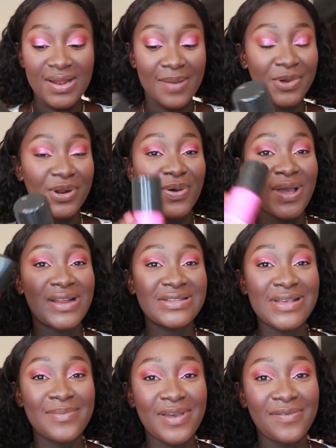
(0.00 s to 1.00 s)
now I'm gonna go ahead
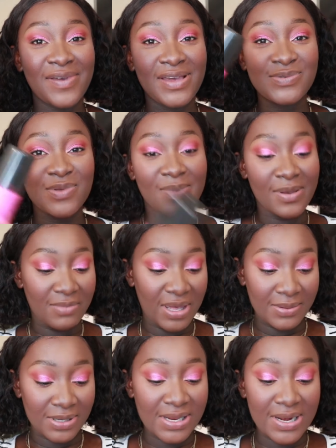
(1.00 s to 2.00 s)
and set my face with my
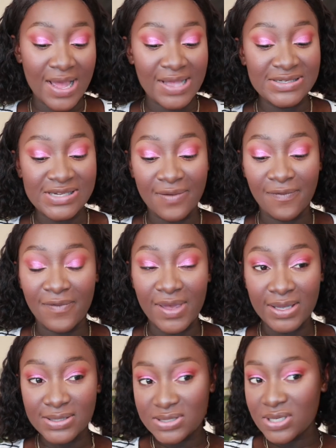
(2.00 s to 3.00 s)
Maybelline Lasting
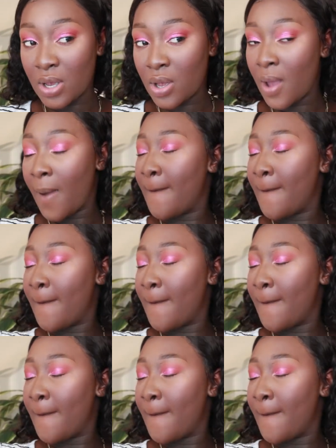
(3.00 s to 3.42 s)
Fix.